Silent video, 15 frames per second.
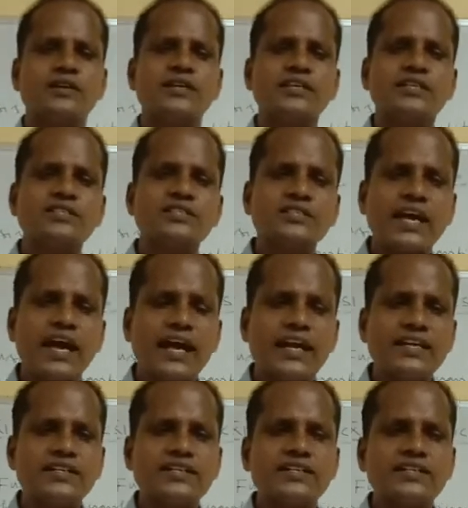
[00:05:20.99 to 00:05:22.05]

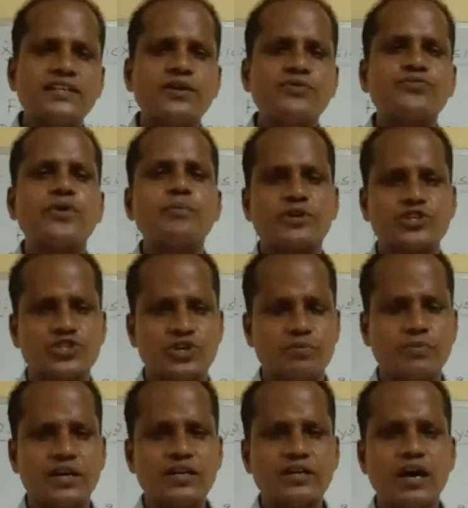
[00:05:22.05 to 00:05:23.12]
standard of a
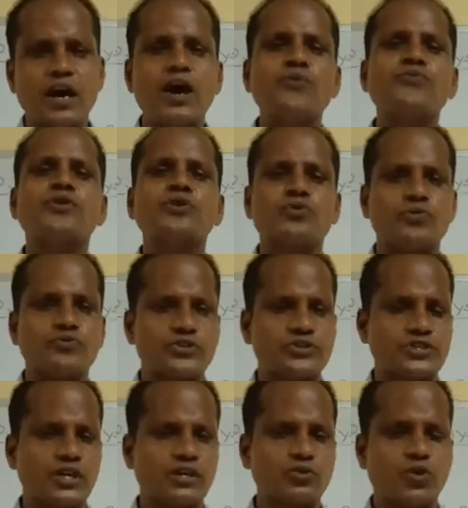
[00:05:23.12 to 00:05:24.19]
measurement of a
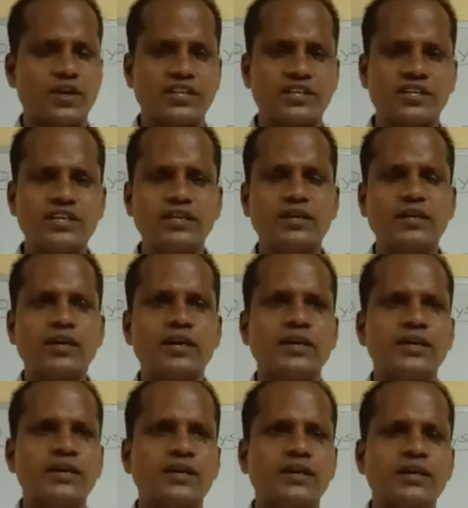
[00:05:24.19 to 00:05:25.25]
physical quantity
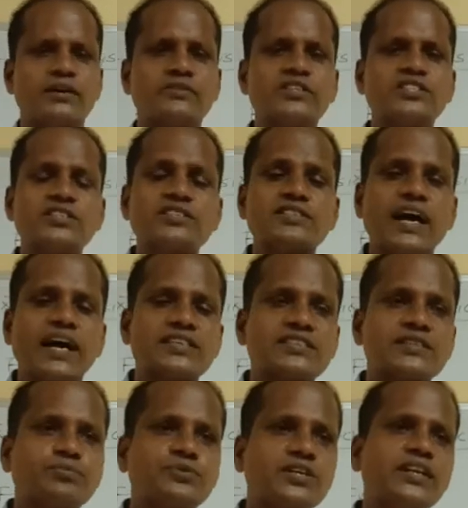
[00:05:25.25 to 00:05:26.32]
which is
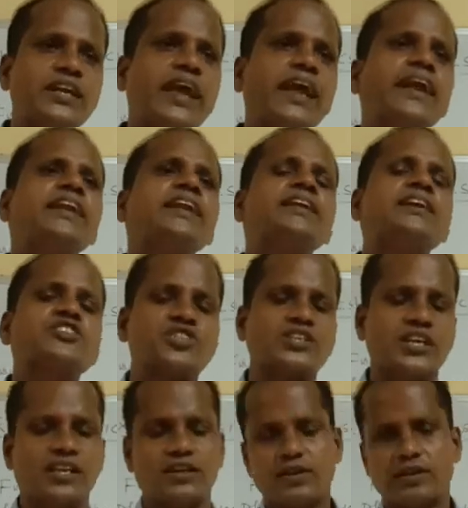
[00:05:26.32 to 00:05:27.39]
accepted
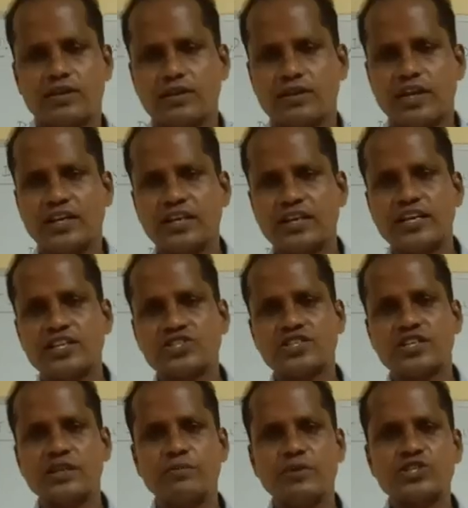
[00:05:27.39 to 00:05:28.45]
internationally.
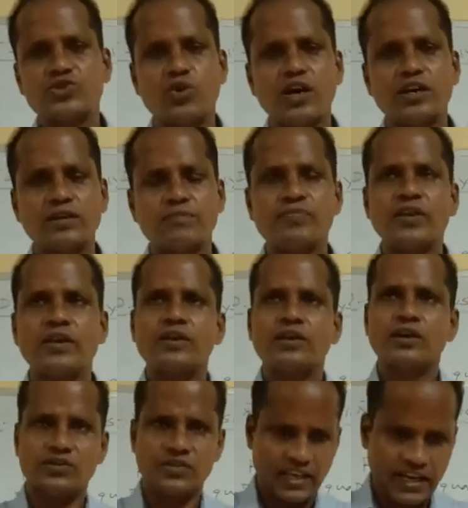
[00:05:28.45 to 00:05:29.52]
Internationally means what?
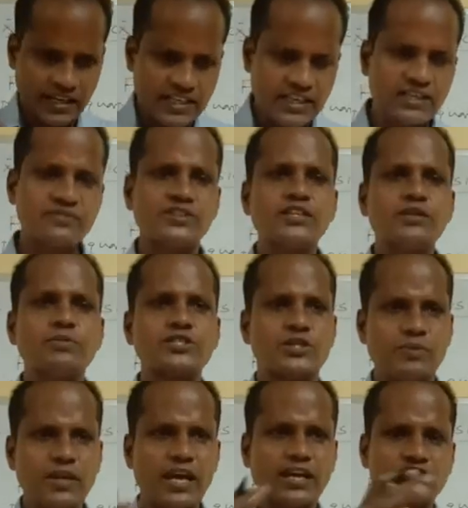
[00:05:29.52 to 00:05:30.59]
The entire world must
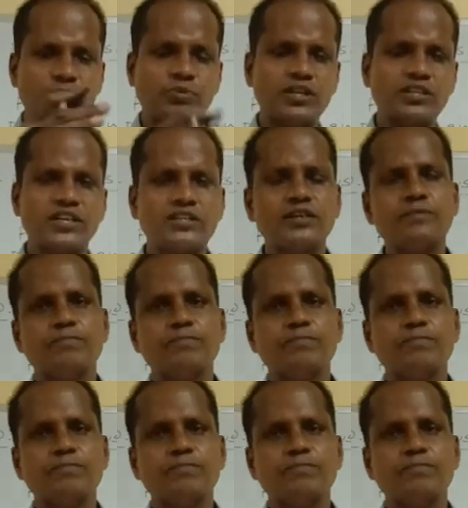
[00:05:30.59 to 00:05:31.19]
be accepting that